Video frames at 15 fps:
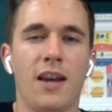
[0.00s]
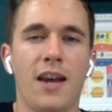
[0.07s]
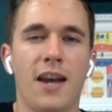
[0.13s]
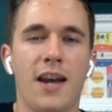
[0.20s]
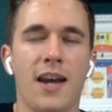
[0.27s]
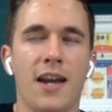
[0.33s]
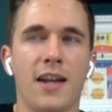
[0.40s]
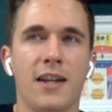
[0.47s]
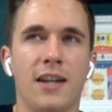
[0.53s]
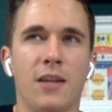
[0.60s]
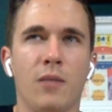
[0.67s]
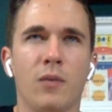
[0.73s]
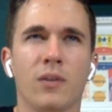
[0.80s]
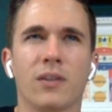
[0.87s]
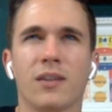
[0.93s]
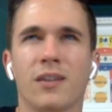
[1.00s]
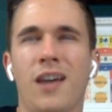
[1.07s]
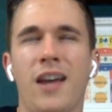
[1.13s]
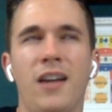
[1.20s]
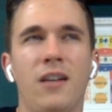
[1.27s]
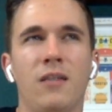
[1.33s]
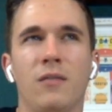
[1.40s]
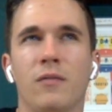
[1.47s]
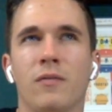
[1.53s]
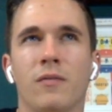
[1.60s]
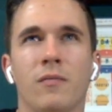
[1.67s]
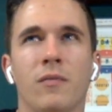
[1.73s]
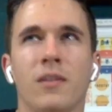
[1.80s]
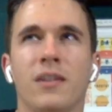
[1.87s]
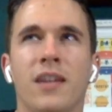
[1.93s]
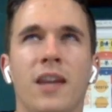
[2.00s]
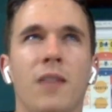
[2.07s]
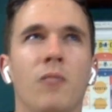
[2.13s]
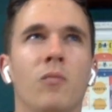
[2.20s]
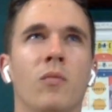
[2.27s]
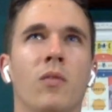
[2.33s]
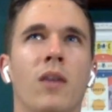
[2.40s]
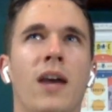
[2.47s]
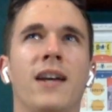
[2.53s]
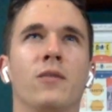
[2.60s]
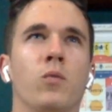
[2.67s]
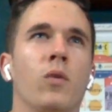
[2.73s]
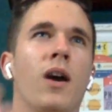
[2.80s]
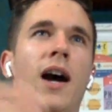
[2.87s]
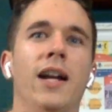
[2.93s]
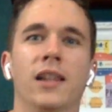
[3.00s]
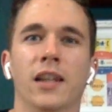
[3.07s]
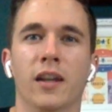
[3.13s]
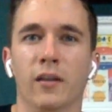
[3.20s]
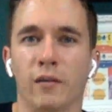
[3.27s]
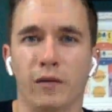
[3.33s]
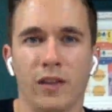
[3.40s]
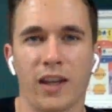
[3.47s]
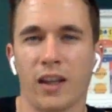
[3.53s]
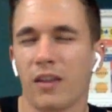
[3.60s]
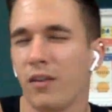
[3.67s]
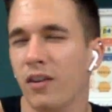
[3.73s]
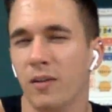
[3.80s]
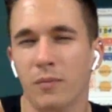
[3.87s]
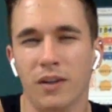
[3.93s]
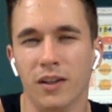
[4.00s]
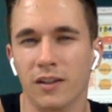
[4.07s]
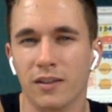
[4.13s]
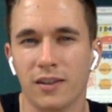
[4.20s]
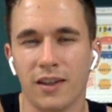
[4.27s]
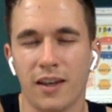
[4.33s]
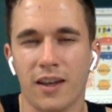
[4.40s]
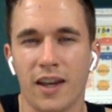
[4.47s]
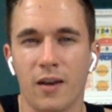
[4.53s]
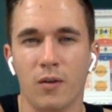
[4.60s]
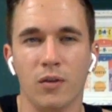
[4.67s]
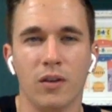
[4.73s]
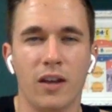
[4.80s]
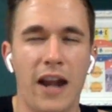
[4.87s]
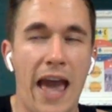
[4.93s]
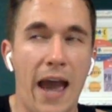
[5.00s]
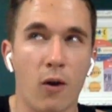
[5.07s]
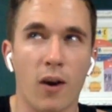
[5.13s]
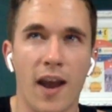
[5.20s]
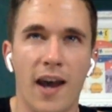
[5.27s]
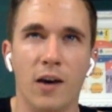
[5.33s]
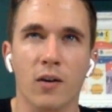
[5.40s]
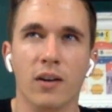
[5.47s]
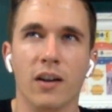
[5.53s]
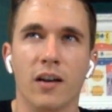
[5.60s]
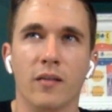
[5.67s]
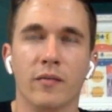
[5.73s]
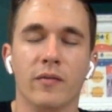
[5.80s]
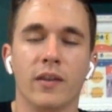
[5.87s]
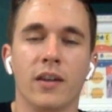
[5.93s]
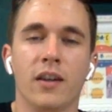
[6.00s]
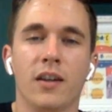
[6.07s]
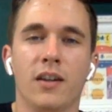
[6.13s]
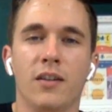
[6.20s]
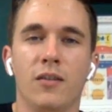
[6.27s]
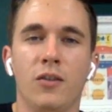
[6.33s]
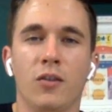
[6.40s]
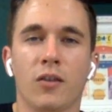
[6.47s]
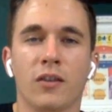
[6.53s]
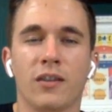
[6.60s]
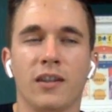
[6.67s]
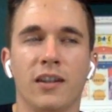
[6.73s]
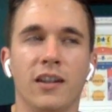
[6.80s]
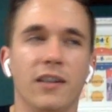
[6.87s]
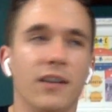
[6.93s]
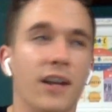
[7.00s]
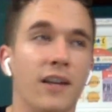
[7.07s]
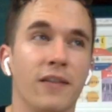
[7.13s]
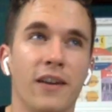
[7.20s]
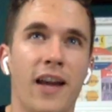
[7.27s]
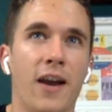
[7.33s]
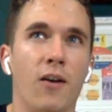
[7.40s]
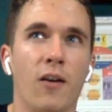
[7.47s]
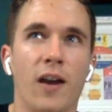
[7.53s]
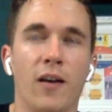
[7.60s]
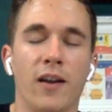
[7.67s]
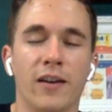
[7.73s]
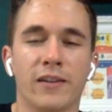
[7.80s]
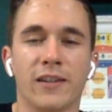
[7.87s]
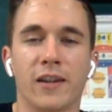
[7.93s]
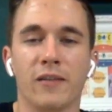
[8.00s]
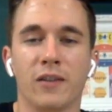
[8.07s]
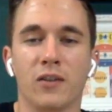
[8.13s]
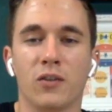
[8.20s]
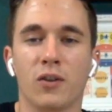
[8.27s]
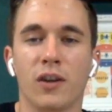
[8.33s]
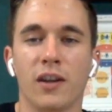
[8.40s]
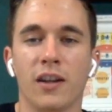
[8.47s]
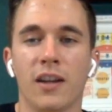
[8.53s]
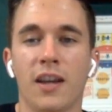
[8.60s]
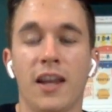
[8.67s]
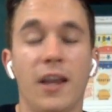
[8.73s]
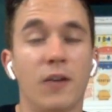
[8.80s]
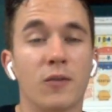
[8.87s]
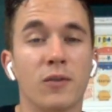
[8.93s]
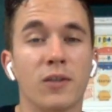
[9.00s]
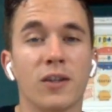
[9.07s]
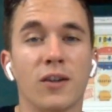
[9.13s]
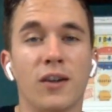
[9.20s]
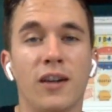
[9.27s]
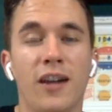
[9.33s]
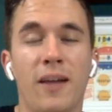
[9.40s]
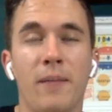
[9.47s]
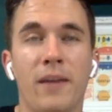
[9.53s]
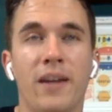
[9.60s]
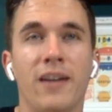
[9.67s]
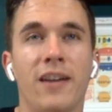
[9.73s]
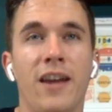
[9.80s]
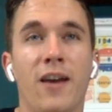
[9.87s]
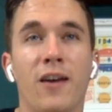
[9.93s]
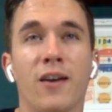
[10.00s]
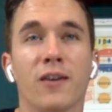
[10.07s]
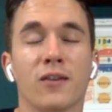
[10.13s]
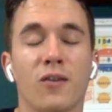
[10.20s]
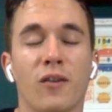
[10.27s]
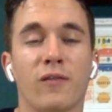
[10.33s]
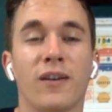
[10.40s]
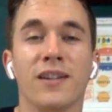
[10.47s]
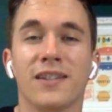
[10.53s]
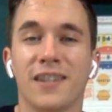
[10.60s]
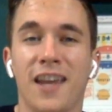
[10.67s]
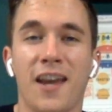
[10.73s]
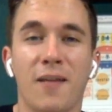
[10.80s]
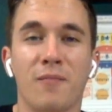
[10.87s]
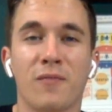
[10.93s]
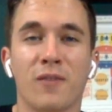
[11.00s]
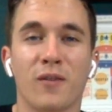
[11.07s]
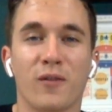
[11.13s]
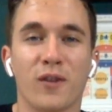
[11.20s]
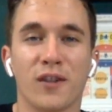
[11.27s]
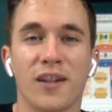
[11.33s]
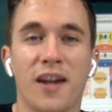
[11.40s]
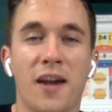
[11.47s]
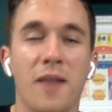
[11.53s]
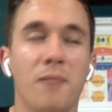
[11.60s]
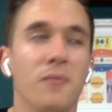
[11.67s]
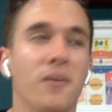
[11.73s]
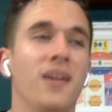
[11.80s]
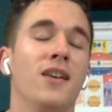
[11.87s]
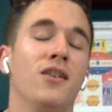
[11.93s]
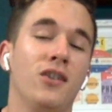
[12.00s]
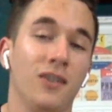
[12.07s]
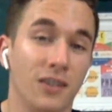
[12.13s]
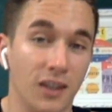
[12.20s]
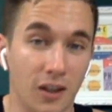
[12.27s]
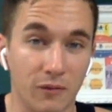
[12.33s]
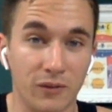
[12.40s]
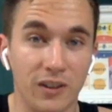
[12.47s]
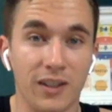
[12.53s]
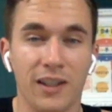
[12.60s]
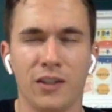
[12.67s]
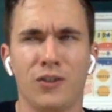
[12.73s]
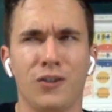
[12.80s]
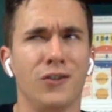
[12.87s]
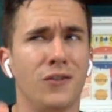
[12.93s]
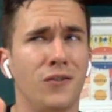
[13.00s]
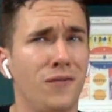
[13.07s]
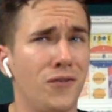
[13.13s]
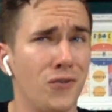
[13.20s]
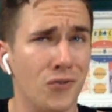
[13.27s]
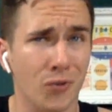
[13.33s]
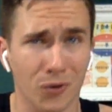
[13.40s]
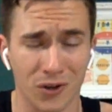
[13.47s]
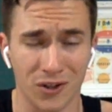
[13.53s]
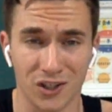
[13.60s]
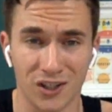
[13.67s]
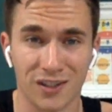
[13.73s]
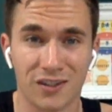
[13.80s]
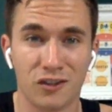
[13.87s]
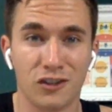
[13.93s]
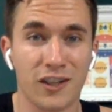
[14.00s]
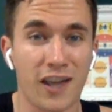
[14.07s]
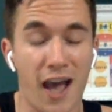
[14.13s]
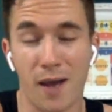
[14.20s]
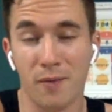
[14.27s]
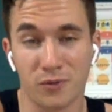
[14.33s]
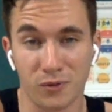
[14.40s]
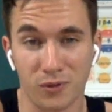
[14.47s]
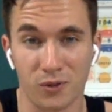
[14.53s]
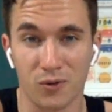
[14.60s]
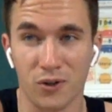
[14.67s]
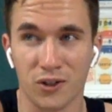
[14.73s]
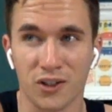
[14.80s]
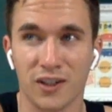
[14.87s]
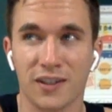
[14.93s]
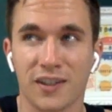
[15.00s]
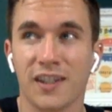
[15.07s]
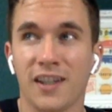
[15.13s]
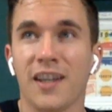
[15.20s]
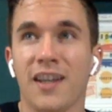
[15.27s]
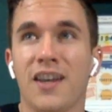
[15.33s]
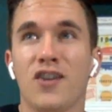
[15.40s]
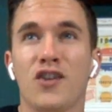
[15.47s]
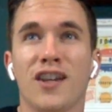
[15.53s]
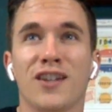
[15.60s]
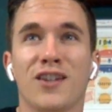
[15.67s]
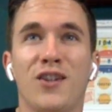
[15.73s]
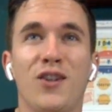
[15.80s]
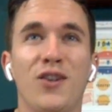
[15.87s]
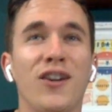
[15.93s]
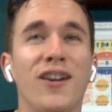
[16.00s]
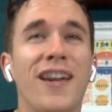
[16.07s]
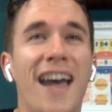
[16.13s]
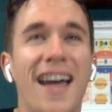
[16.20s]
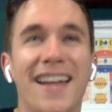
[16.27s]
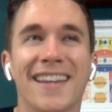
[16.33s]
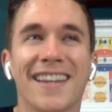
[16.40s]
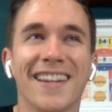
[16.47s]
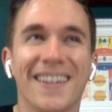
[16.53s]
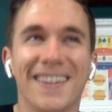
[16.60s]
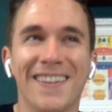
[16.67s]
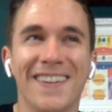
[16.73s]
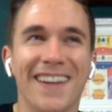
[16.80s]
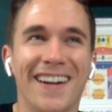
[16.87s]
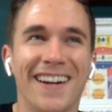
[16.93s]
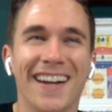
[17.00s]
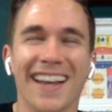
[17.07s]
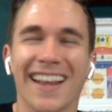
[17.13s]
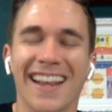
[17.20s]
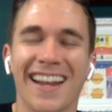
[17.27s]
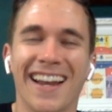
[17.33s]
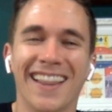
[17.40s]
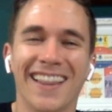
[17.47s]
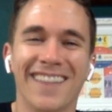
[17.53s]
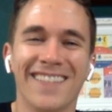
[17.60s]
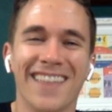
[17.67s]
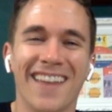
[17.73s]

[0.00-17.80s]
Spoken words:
and it was kind of the same as where I live, like 30 minutes out, an hour out of New York City, kind of an hour out outside of Detroit. That was really good. I met Ariel's girlfriend Sam for the first time. She's lovely. She's gorgeous. She's absolutely gorgeous. She has 2 cats and 2 dogs, and I love